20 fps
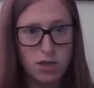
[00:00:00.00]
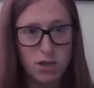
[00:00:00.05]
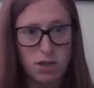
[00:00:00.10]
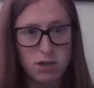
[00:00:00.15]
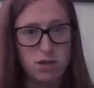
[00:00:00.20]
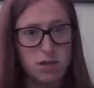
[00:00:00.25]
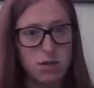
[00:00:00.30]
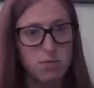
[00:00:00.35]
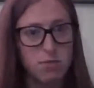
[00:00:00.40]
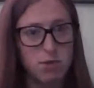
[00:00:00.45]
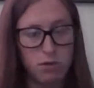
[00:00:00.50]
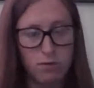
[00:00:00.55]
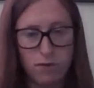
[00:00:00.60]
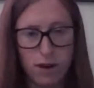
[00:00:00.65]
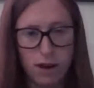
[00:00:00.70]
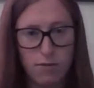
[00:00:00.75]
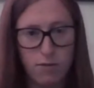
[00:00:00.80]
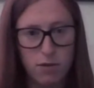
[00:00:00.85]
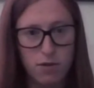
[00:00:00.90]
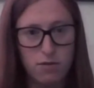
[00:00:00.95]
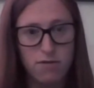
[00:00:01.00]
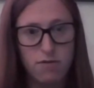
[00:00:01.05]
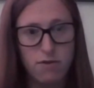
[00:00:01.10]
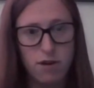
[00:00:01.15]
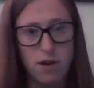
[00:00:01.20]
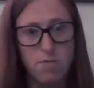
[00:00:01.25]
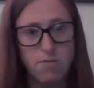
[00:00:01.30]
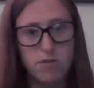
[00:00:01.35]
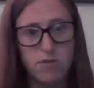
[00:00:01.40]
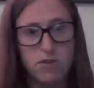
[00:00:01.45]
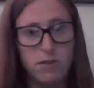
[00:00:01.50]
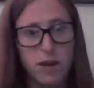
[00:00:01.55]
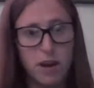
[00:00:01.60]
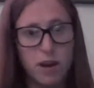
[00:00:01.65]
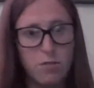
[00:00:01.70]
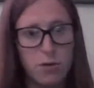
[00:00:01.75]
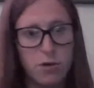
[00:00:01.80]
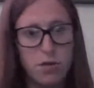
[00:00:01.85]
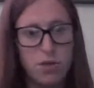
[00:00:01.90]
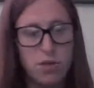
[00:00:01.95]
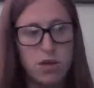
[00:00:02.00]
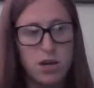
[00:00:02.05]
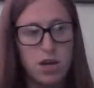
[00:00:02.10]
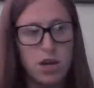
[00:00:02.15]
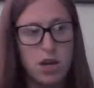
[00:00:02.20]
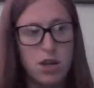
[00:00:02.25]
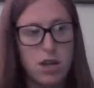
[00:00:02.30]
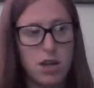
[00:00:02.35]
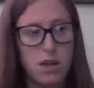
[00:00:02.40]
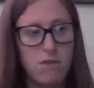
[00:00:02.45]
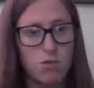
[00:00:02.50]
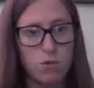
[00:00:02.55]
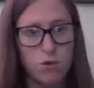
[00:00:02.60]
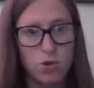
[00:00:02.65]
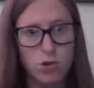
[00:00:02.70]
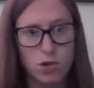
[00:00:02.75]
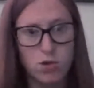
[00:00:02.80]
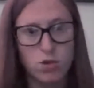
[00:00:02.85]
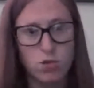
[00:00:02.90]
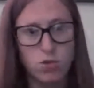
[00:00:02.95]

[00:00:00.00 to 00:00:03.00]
at some sort of level of development. They've also